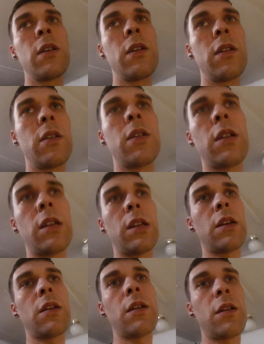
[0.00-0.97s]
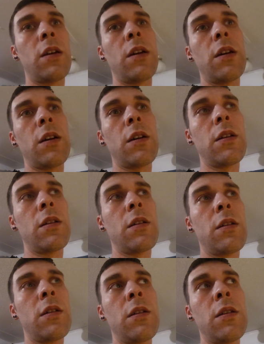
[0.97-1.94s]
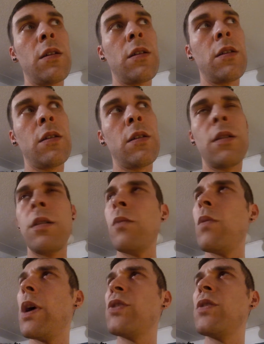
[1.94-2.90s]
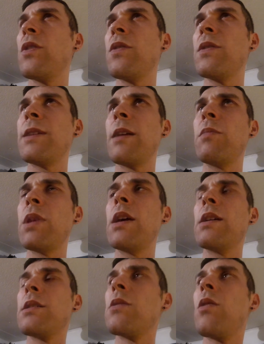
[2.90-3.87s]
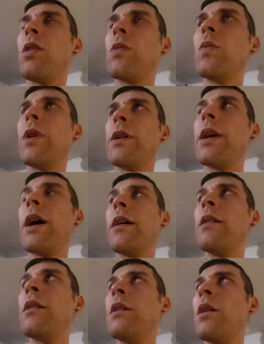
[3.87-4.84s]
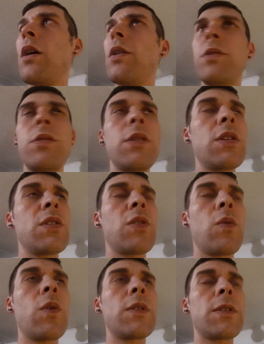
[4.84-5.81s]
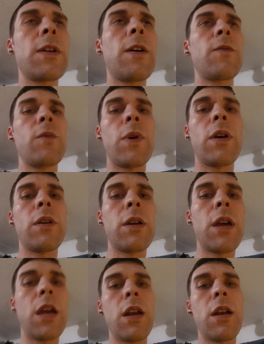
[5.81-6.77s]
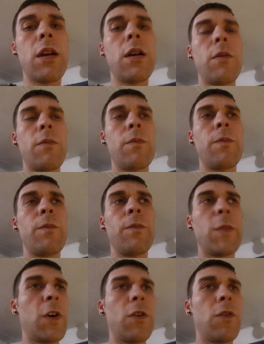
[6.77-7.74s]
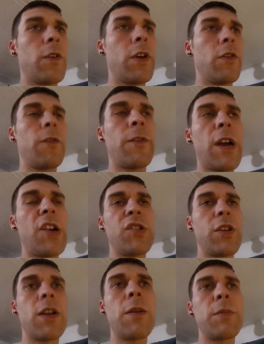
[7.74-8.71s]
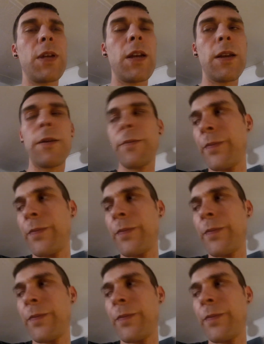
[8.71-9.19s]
And well, actually, they're the same thing. It's an all-in-one. Yeah, all you need is the one software, and it'll flash it and update it.